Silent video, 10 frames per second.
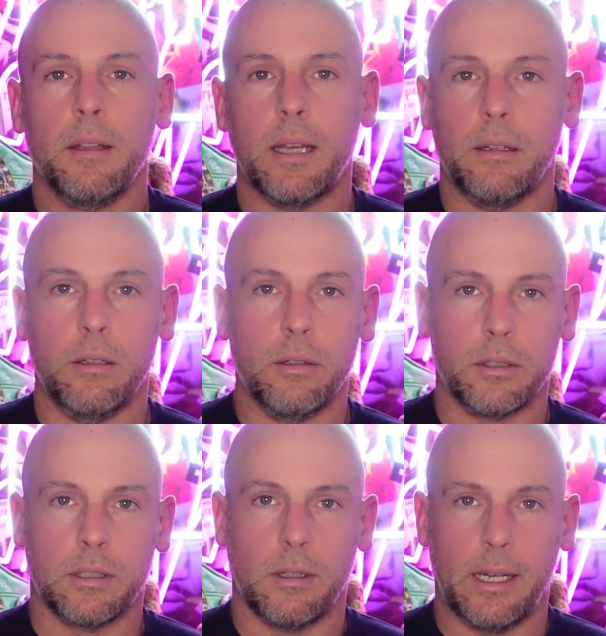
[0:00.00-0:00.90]
that
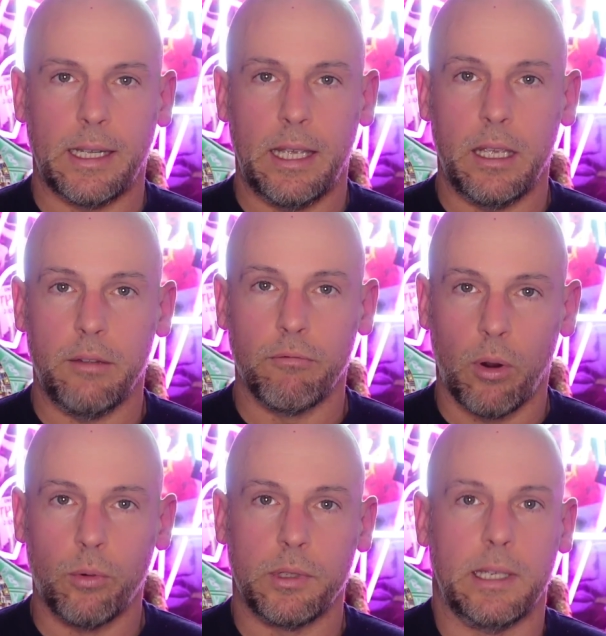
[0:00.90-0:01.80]
looks like he
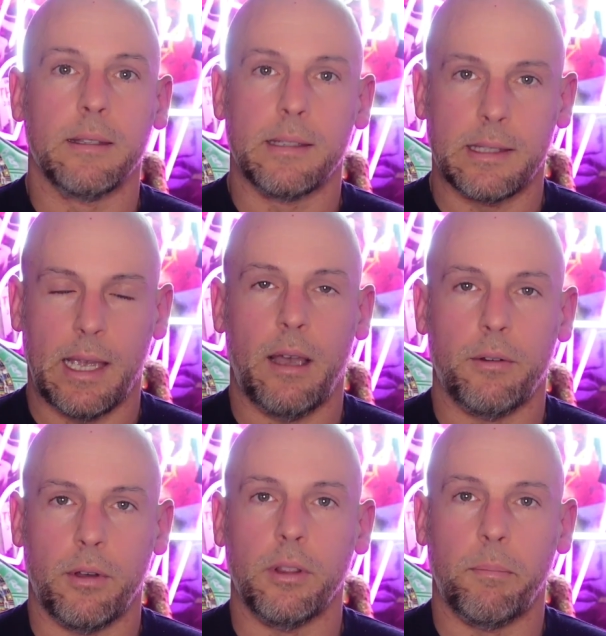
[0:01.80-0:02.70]
rolls into
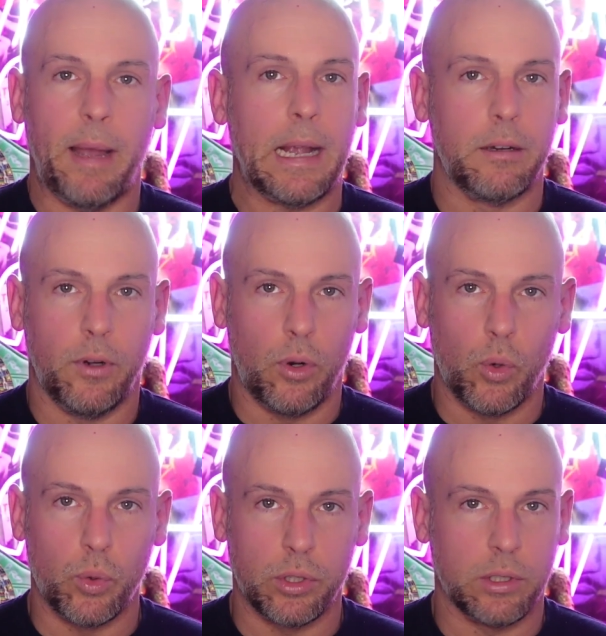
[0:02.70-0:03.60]
town on the back of a
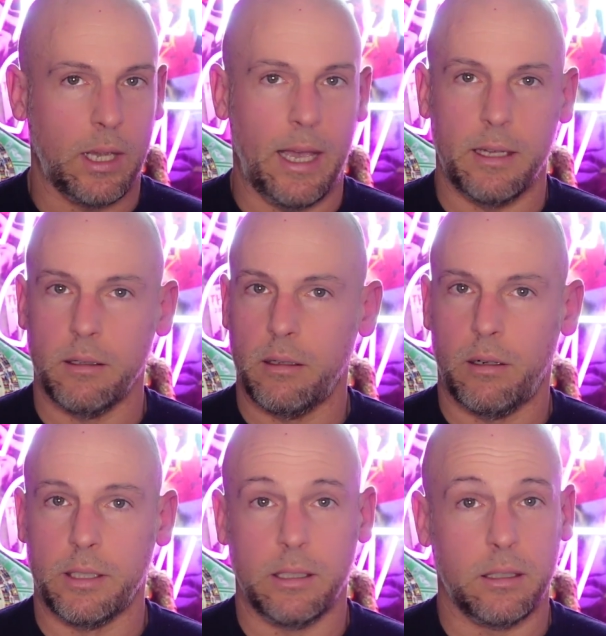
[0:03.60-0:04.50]
horse, and
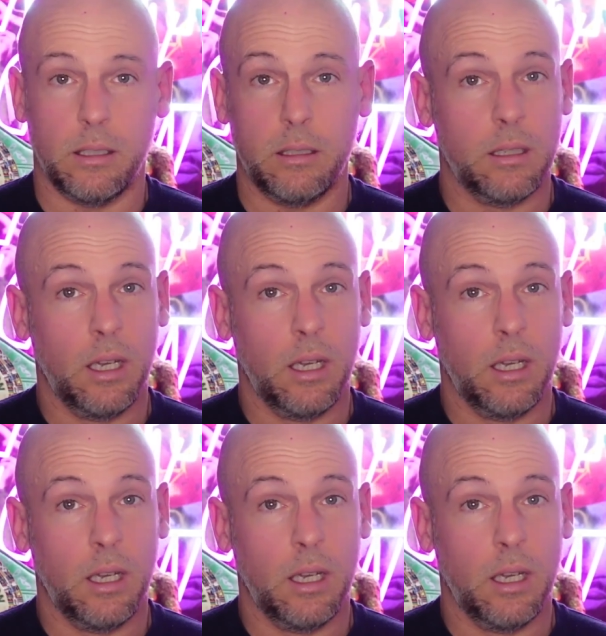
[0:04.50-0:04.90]
honestly,